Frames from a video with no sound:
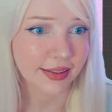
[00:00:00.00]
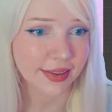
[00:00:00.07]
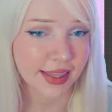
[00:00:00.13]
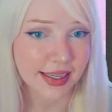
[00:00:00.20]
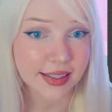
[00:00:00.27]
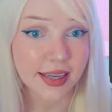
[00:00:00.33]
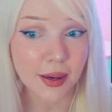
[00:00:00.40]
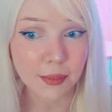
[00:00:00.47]

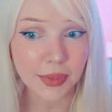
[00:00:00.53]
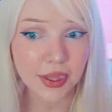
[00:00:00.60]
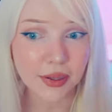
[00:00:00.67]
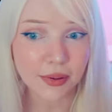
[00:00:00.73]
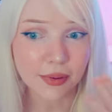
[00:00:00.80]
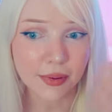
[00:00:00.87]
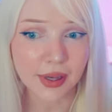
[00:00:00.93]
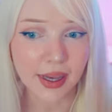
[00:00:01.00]
They numb
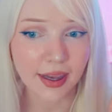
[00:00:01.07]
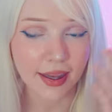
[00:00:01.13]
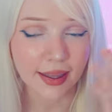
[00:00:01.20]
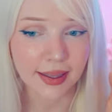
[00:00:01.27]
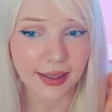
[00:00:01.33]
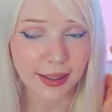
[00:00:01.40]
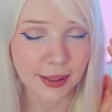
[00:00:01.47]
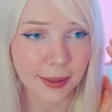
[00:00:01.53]
you
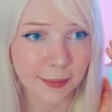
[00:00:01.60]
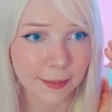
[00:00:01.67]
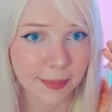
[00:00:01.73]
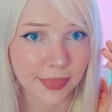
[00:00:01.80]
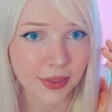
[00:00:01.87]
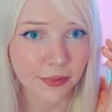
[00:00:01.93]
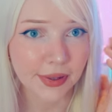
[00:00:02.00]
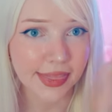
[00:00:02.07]

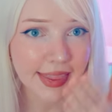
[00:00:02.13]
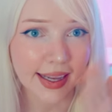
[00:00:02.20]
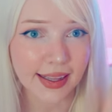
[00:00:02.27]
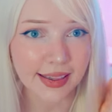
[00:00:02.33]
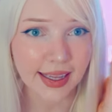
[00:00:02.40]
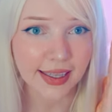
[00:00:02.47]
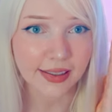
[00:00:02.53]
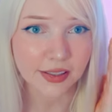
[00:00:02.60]
with
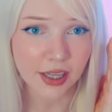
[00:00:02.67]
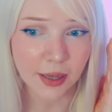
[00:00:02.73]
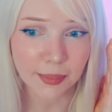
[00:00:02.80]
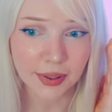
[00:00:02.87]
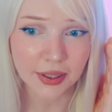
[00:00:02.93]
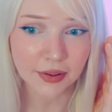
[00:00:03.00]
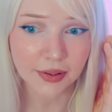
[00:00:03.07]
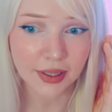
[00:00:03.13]
that, like,
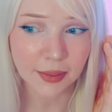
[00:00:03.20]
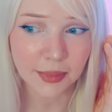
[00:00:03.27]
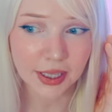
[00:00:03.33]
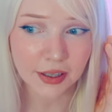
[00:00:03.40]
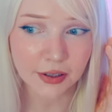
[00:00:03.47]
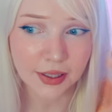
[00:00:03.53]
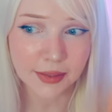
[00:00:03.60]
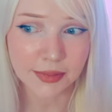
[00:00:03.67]
topical
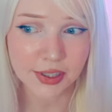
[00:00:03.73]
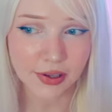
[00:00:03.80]
numbing cream.